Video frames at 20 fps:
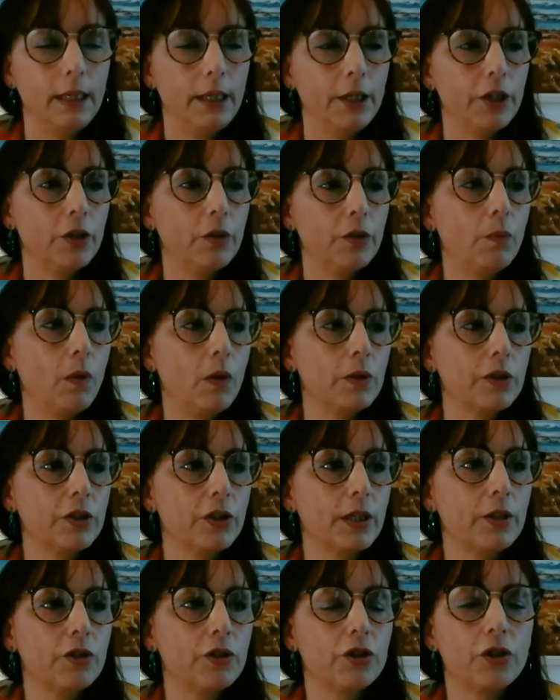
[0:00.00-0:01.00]
you want
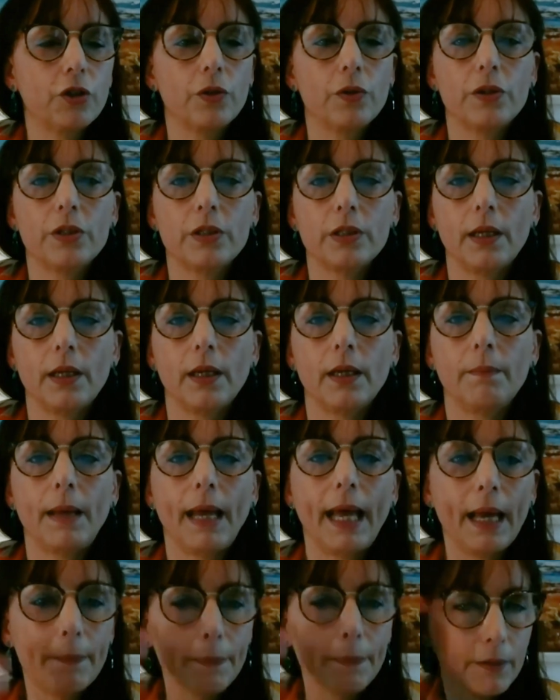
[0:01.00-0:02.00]
to introduce
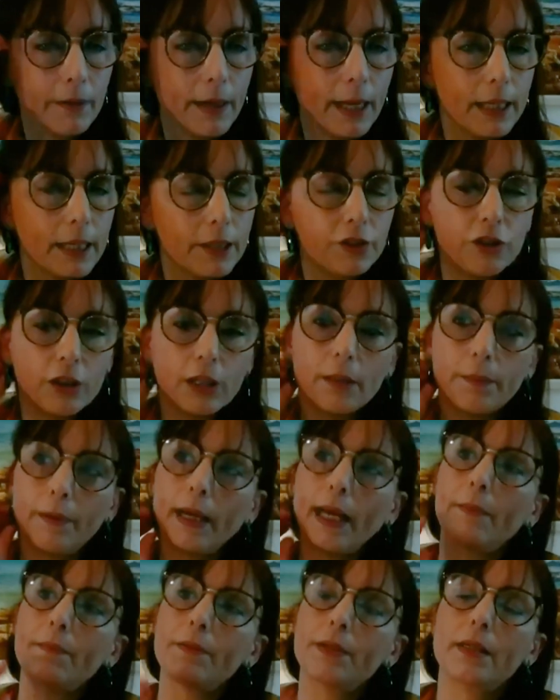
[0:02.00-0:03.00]
happier energy,
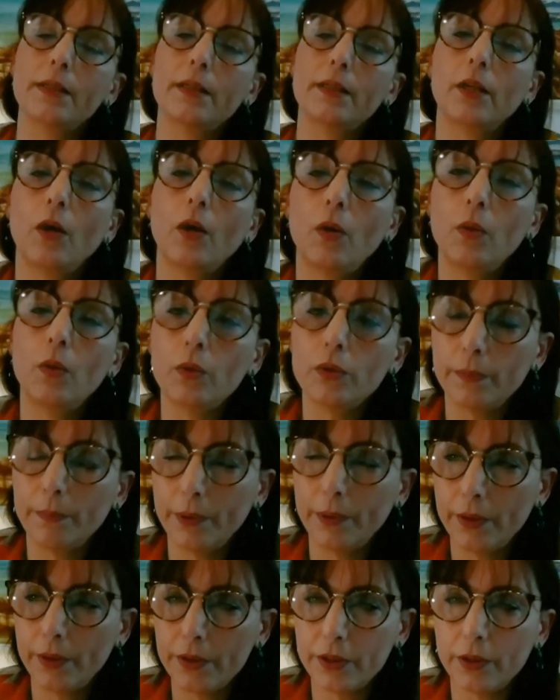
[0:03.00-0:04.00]
perhaps it's an older
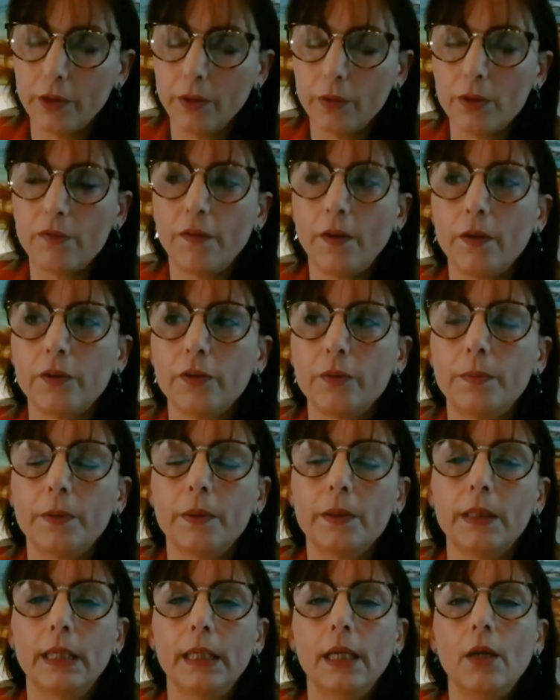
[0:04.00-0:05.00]
person who's
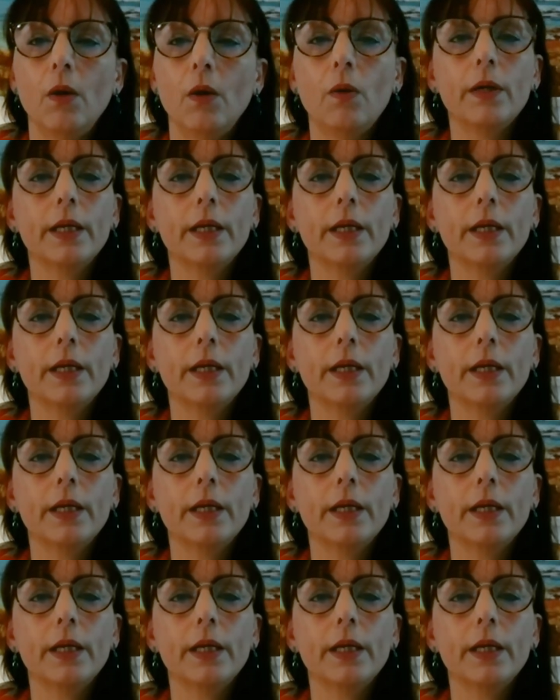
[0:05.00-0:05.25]
vulnerable or a